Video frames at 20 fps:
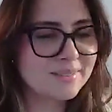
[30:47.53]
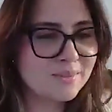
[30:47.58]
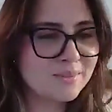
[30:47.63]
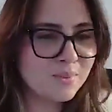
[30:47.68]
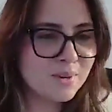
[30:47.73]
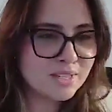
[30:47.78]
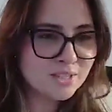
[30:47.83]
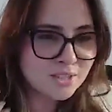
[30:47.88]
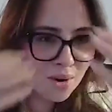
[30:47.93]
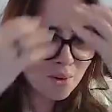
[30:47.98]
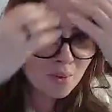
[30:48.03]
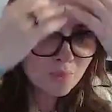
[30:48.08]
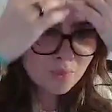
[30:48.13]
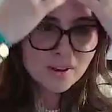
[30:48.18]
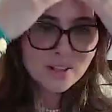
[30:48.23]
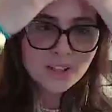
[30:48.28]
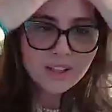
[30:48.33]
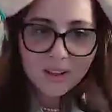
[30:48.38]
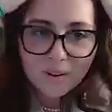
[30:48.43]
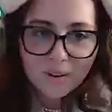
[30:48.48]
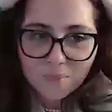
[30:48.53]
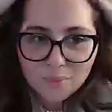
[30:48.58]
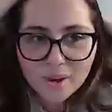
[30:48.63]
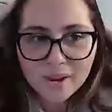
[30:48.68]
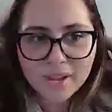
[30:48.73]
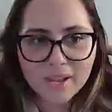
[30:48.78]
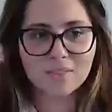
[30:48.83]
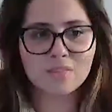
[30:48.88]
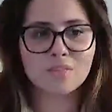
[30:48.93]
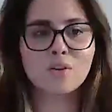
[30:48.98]
We don't,
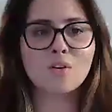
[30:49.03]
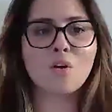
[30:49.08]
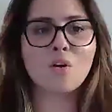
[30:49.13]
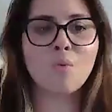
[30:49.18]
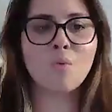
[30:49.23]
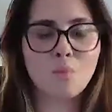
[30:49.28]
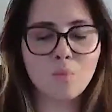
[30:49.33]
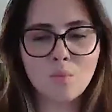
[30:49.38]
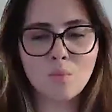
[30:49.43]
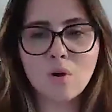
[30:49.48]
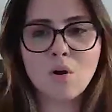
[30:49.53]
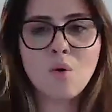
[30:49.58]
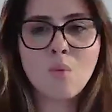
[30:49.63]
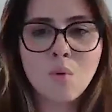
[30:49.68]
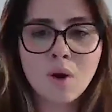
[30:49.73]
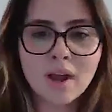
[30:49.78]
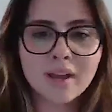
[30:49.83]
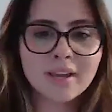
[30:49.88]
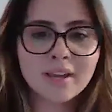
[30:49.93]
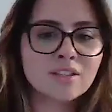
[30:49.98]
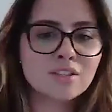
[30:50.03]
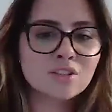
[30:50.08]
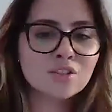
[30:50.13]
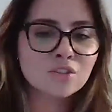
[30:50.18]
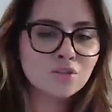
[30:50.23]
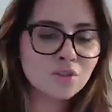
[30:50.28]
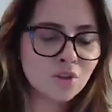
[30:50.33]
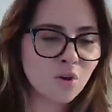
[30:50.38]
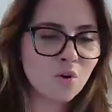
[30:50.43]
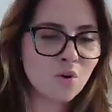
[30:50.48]
right? The
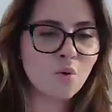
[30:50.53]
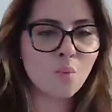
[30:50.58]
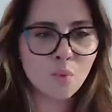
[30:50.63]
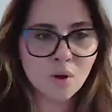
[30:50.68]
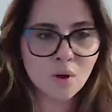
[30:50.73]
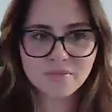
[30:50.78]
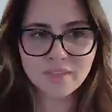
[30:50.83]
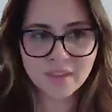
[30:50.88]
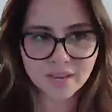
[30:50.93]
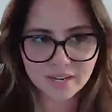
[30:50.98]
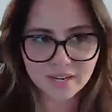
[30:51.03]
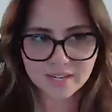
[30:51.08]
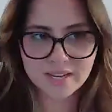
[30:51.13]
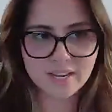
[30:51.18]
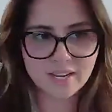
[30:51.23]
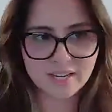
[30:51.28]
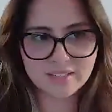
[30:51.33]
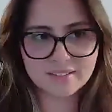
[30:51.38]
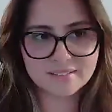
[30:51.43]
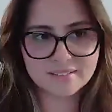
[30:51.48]
Hawaiians know what they need,